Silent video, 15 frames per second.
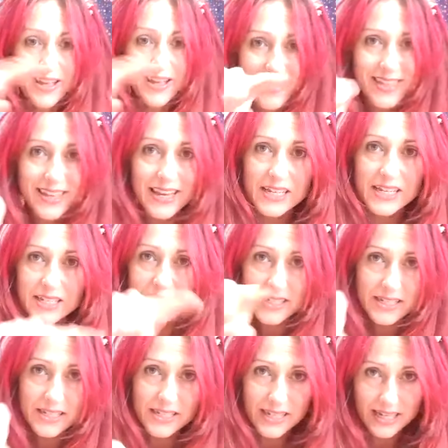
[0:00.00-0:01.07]

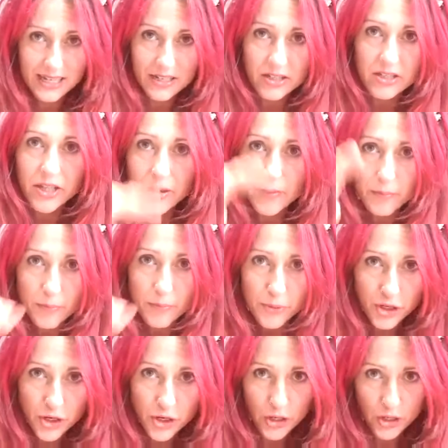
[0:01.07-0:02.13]
This is the
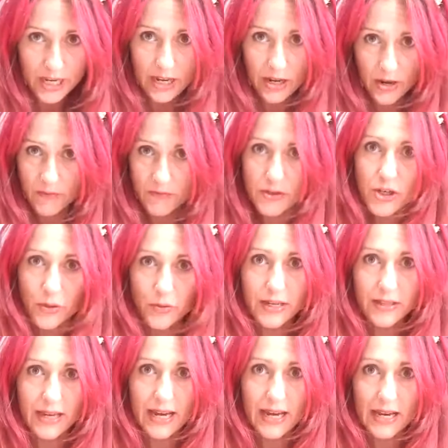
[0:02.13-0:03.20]
journey of
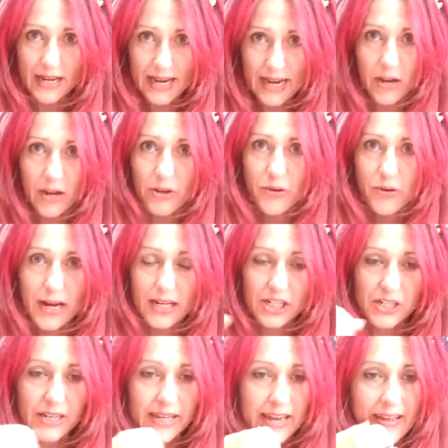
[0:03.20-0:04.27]
doing that and how you
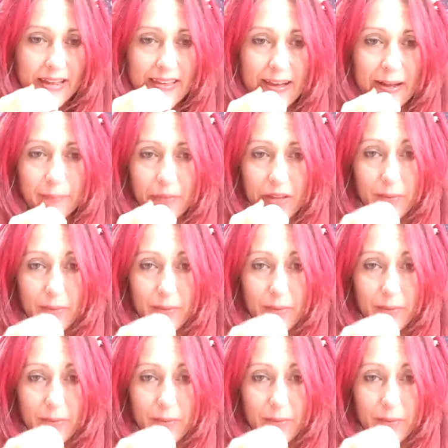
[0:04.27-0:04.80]
actually get there.